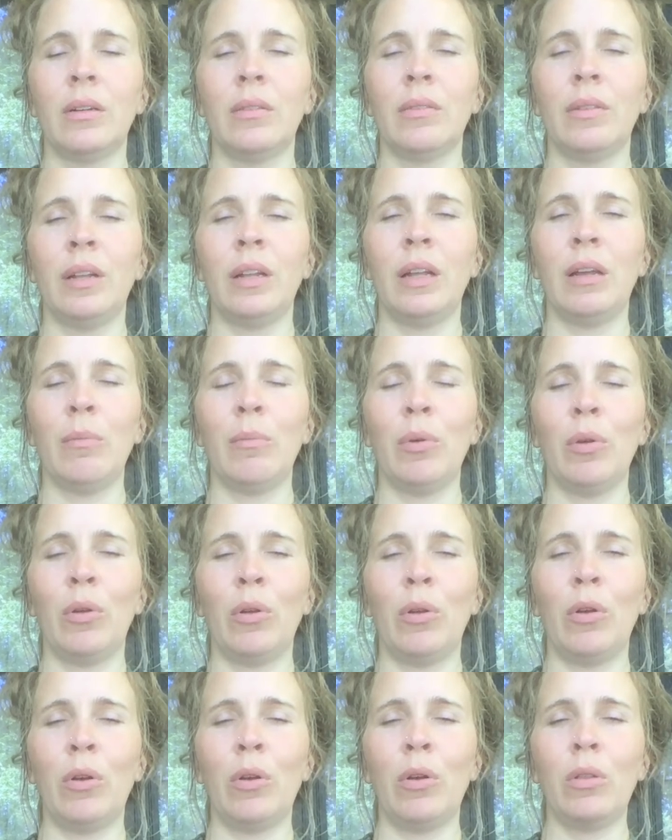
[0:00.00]
Feeling
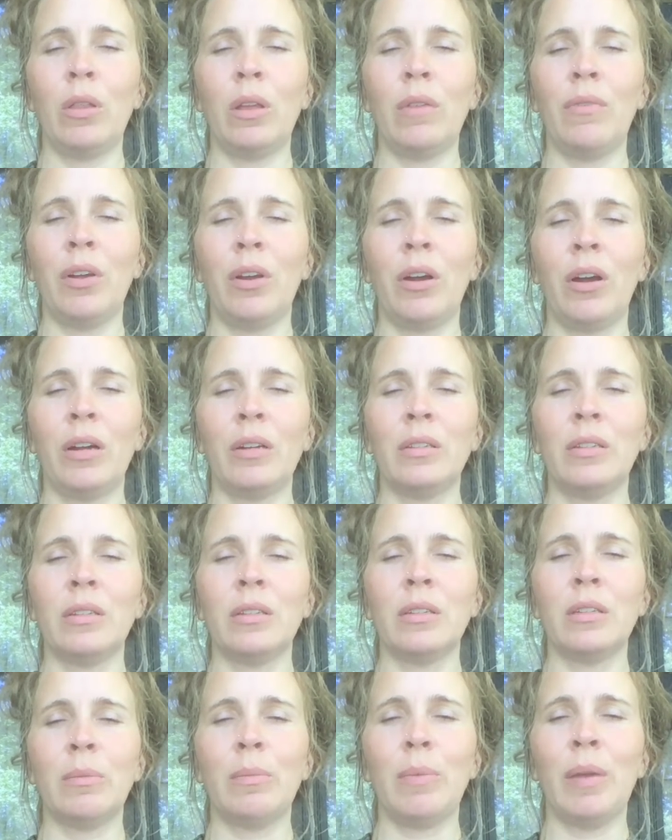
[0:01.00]
both of your hearts
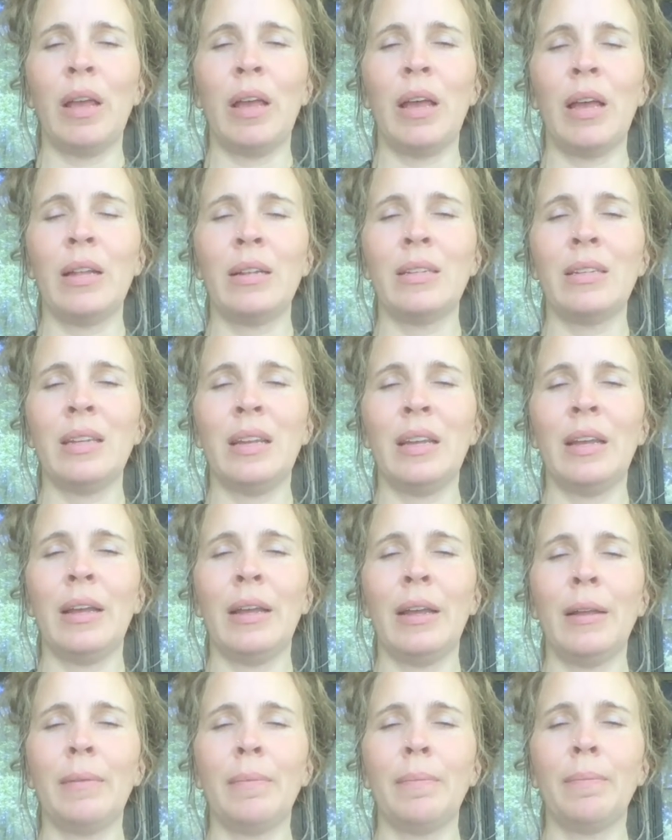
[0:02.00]

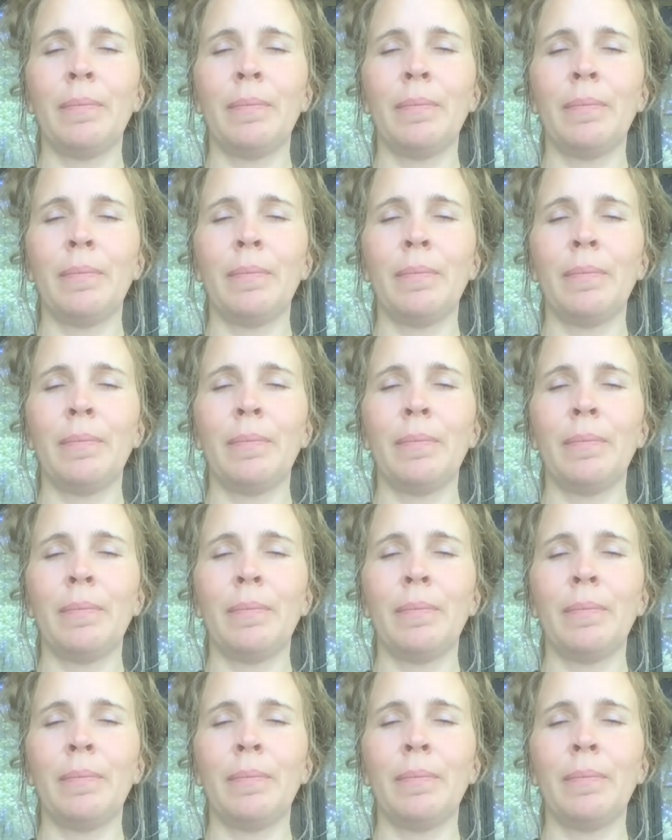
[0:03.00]
expanding